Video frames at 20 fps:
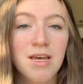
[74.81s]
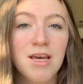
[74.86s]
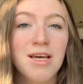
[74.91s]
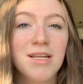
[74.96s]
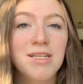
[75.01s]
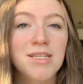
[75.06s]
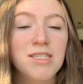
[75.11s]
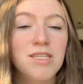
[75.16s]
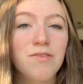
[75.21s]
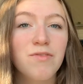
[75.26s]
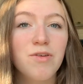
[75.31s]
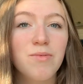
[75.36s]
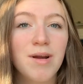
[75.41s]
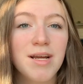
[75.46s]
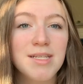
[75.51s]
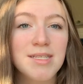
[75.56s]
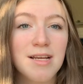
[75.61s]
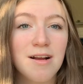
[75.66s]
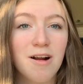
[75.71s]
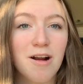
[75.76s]
to civil
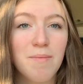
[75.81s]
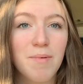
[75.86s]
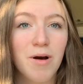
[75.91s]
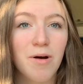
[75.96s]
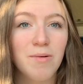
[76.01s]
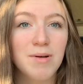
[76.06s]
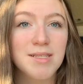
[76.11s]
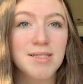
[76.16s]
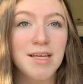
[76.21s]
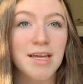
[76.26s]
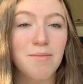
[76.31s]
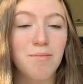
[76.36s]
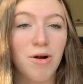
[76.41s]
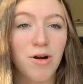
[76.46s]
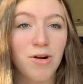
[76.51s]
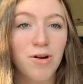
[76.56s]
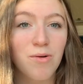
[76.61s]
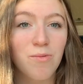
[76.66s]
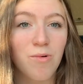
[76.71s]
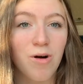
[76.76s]
rights-era poets like
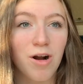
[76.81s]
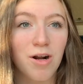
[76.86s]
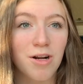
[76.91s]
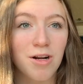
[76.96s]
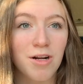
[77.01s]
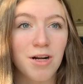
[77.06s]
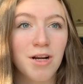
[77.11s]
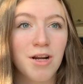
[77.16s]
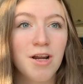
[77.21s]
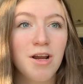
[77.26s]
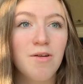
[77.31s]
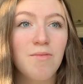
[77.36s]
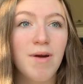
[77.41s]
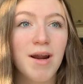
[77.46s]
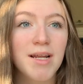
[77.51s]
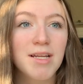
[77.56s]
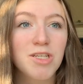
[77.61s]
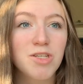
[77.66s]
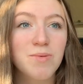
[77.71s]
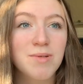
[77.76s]
Margaret Walker,
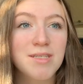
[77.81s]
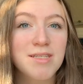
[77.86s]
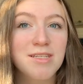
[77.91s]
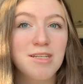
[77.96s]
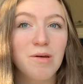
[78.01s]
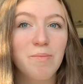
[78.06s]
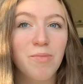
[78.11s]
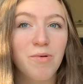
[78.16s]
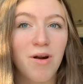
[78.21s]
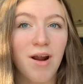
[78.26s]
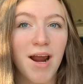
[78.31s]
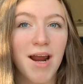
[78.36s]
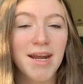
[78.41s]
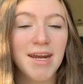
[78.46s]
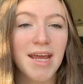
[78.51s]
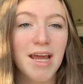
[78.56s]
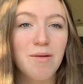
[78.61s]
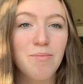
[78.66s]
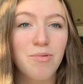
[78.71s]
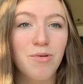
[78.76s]
writing to instill pride
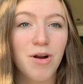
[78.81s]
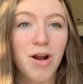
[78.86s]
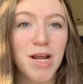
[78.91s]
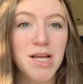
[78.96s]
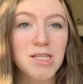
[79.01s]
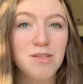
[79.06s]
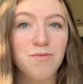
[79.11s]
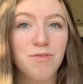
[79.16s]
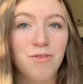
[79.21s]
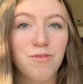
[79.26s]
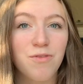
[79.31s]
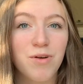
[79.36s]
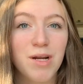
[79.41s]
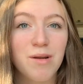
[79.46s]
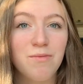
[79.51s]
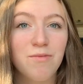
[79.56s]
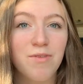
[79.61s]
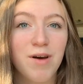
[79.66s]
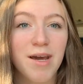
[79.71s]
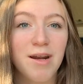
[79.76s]
and praise for
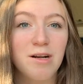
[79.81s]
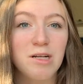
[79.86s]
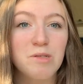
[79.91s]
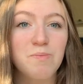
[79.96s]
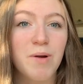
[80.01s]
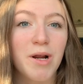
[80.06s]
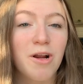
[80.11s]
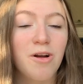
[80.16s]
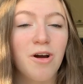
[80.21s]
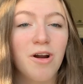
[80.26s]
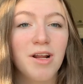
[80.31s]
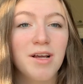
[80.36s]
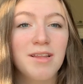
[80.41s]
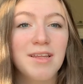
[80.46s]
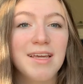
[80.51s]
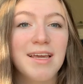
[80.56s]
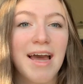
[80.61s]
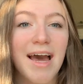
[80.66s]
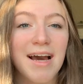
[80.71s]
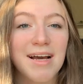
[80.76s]
freedom fighters by
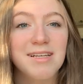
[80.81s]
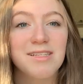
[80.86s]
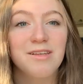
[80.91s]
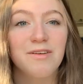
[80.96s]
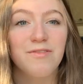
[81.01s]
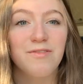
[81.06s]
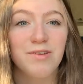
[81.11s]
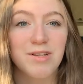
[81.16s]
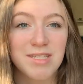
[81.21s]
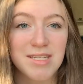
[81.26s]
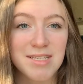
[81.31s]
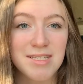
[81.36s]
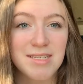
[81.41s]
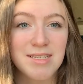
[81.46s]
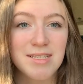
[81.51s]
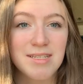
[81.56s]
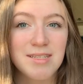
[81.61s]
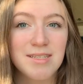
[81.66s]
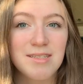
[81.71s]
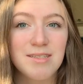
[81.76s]
chronicling acts of
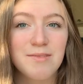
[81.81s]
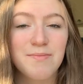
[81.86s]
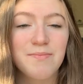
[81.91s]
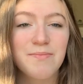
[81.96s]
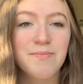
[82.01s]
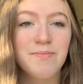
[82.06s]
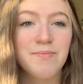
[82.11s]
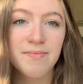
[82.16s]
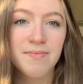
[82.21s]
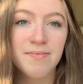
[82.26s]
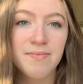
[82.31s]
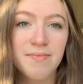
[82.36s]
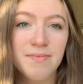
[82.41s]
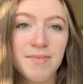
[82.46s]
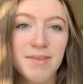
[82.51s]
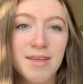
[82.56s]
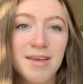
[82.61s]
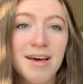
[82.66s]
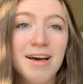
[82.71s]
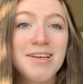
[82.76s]
resistance.
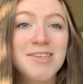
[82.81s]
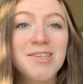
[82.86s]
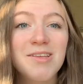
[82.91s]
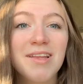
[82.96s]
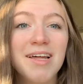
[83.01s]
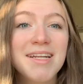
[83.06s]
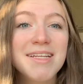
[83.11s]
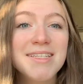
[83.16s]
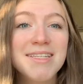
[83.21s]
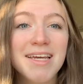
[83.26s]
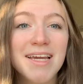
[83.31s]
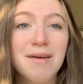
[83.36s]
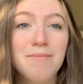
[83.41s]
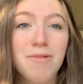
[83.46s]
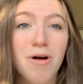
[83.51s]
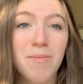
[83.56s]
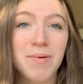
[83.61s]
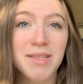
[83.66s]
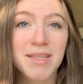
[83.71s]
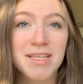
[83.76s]
So let us take a
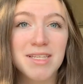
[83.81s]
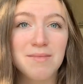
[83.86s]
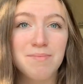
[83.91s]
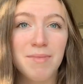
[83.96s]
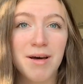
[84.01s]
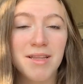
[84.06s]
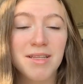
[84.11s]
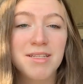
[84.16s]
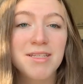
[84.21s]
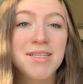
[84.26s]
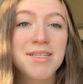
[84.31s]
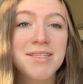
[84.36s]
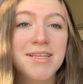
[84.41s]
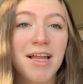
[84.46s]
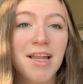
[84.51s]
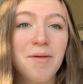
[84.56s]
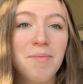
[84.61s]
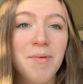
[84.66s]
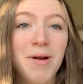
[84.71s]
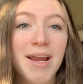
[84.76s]
moment this month to
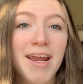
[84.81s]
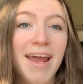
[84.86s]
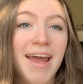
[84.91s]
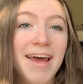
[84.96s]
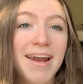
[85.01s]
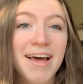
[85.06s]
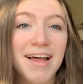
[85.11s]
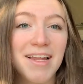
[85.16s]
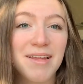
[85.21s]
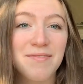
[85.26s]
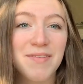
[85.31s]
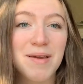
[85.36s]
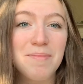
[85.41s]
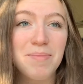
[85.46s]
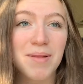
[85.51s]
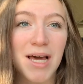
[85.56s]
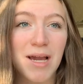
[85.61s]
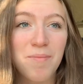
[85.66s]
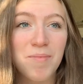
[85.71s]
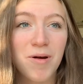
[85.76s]
celebrate and elevate
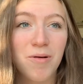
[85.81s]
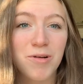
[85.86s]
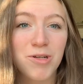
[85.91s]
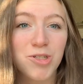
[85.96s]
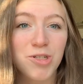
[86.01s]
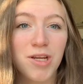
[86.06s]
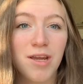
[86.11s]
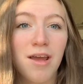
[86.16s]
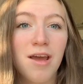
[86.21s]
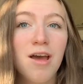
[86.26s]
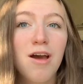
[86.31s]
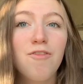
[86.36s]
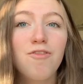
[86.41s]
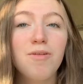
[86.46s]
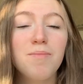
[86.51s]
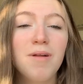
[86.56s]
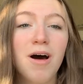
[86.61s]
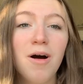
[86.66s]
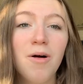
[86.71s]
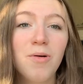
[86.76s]
Black poetry
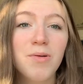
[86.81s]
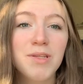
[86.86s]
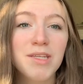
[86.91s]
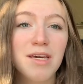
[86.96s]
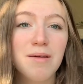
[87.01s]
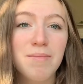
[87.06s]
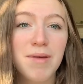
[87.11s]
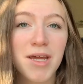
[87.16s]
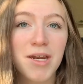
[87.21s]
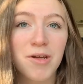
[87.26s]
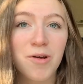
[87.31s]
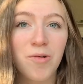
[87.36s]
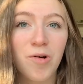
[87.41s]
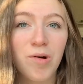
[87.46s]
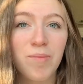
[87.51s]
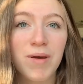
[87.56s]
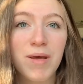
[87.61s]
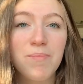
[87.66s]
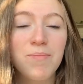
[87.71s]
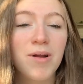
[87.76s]
from not only Amanda
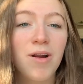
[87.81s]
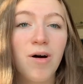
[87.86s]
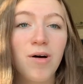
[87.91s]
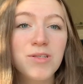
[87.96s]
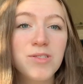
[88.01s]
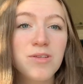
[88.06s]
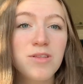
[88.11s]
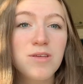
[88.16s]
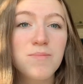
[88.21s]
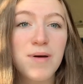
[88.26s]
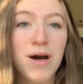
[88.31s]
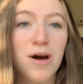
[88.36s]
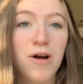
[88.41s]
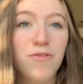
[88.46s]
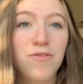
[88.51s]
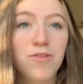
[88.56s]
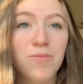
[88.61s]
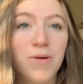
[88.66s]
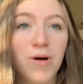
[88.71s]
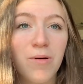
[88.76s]
Gorman, but also the
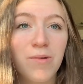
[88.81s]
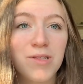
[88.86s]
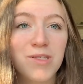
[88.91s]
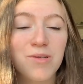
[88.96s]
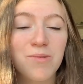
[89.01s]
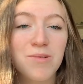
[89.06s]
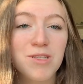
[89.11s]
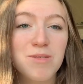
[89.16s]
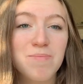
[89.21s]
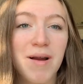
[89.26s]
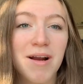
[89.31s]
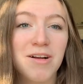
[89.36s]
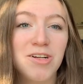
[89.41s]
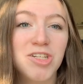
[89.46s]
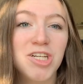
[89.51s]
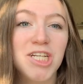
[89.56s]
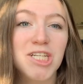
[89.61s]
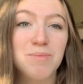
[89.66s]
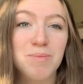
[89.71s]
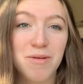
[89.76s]
powerful poets who inspired
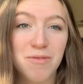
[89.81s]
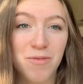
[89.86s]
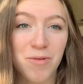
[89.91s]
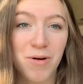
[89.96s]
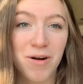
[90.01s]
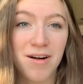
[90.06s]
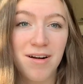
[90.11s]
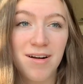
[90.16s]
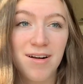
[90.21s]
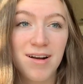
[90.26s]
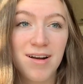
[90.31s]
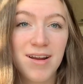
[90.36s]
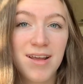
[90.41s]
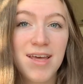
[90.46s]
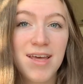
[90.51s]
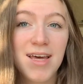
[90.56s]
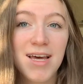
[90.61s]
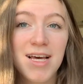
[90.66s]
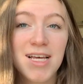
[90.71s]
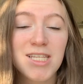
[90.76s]
change before her.
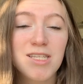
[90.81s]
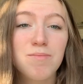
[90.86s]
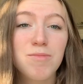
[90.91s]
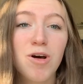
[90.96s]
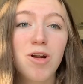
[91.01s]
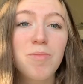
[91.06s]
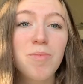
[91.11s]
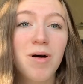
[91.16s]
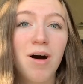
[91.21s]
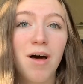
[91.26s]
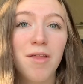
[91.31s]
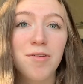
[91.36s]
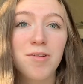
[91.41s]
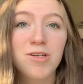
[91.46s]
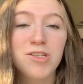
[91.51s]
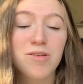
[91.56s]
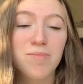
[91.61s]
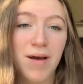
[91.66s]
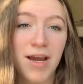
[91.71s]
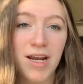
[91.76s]
Some notable
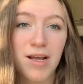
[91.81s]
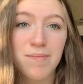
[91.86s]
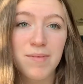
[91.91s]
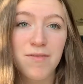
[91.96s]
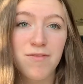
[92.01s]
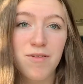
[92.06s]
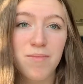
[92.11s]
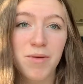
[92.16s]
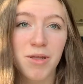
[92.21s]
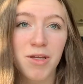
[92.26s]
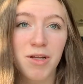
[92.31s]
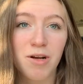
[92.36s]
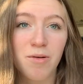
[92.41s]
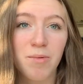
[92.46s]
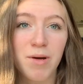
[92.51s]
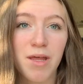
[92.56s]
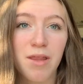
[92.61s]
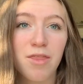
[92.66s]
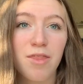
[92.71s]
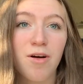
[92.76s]
authors you might not be familiar
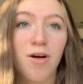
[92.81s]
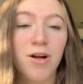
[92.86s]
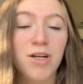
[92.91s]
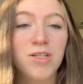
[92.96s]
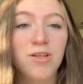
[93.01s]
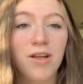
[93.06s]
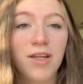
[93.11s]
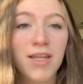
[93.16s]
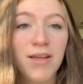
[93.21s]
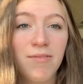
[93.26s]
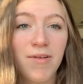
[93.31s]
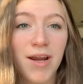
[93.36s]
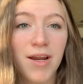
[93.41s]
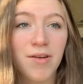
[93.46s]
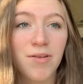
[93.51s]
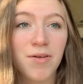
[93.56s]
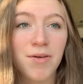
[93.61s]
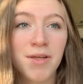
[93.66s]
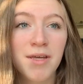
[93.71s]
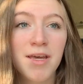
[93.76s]
with are Dudley
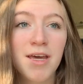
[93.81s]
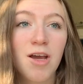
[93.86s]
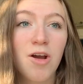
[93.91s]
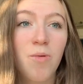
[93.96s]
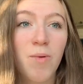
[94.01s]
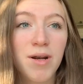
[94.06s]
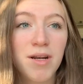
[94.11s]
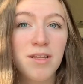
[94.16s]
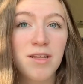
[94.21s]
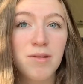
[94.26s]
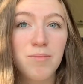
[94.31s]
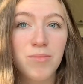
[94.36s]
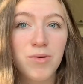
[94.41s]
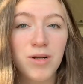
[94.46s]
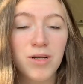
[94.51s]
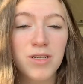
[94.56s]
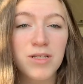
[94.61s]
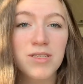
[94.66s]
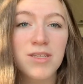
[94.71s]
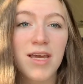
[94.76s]
Randall, Gwendolyn
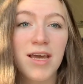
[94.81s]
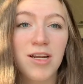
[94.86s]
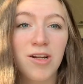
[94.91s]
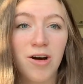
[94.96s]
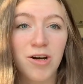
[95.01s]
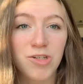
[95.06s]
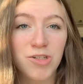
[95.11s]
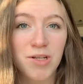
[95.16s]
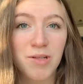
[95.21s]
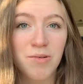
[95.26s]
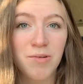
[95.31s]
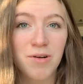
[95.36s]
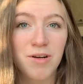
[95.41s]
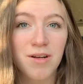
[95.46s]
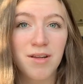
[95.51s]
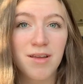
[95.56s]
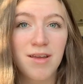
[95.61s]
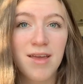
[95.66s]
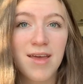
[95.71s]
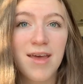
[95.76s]
Brooks, and Audre Lorde.
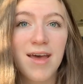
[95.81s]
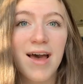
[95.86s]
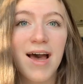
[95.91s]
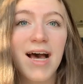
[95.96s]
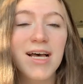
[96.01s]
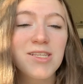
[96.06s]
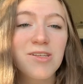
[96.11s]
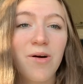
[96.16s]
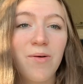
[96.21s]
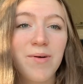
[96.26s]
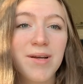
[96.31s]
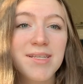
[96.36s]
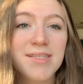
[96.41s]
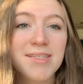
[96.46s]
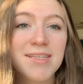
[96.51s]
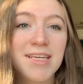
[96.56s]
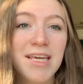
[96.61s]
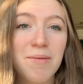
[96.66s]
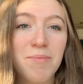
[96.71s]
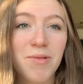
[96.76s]
As always,
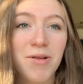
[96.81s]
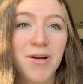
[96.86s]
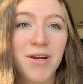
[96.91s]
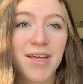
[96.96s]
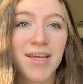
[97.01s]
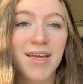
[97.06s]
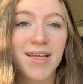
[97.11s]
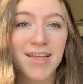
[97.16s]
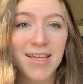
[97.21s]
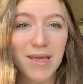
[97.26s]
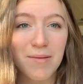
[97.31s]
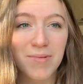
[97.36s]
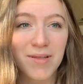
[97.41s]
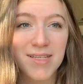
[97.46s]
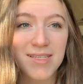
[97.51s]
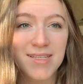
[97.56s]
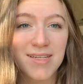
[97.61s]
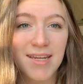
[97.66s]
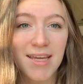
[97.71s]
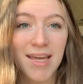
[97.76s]
keep learning and keep
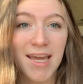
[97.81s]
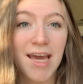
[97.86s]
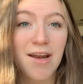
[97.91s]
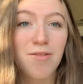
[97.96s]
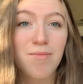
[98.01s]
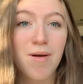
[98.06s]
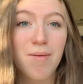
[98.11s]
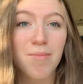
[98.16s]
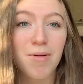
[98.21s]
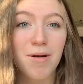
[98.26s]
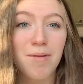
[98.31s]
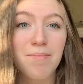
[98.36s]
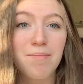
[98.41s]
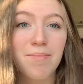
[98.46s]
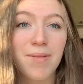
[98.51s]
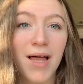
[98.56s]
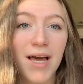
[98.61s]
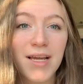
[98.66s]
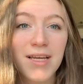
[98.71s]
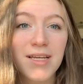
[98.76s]
listening, and remember,
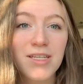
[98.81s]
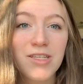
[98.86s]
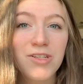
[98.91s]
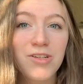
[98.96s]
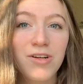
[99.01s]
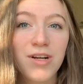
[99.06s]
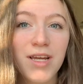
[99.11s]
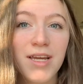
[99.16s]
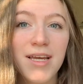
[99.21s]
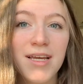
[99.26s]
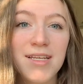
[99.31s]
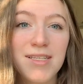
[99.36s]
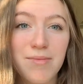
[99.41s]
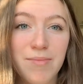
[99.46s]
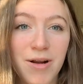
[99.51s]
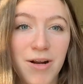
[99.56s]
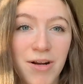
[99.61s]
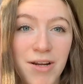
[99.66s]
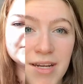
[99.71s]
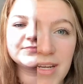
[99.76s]
Black history is
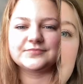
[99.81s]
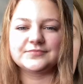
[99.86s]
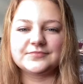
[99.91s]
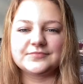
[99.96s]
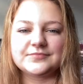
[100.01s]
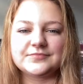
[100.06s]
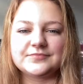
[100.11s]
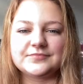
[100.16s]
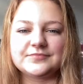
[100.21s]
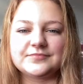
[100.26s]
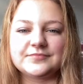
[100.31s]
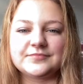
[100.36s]
American history.